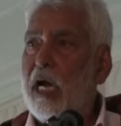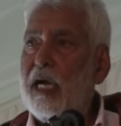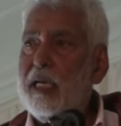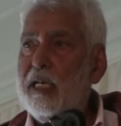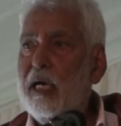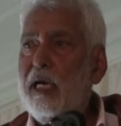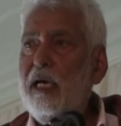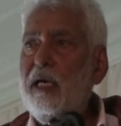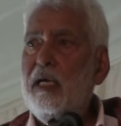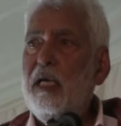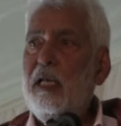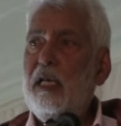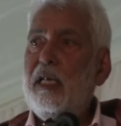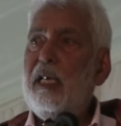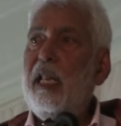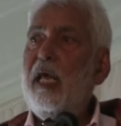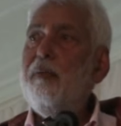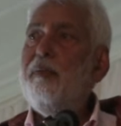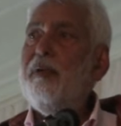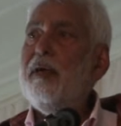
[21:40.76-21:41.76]
China.
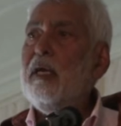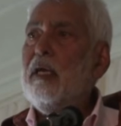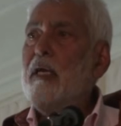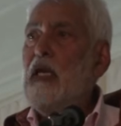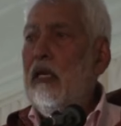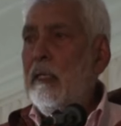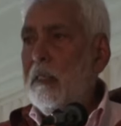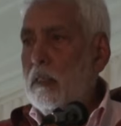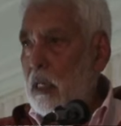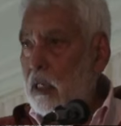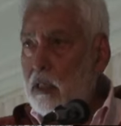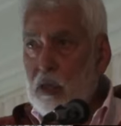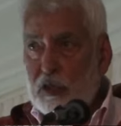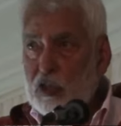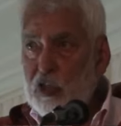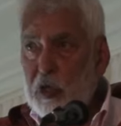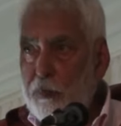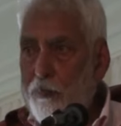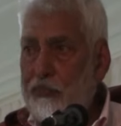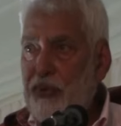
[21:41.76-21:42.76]
Labour
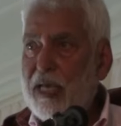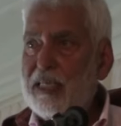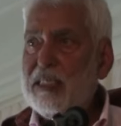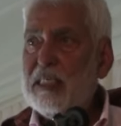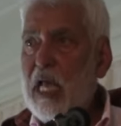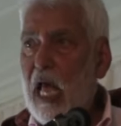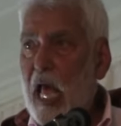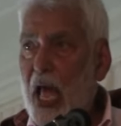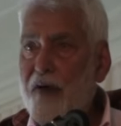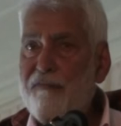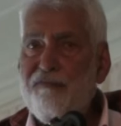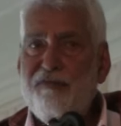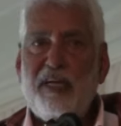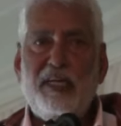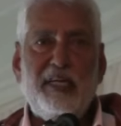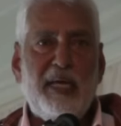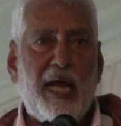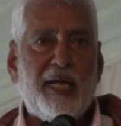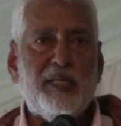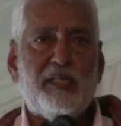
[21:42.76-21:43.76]
suppressed
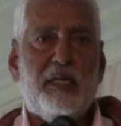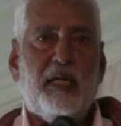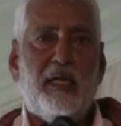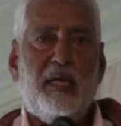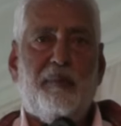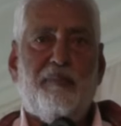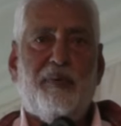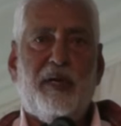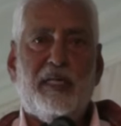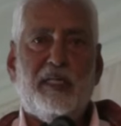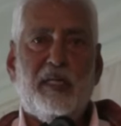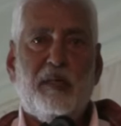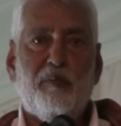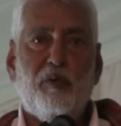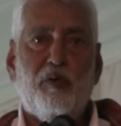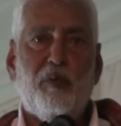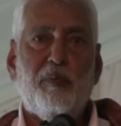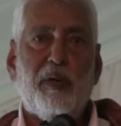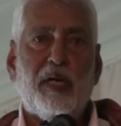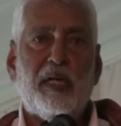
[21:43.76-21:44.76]
every national liberation
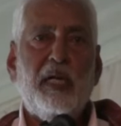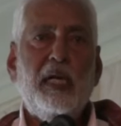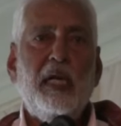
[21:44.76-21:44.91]
movement.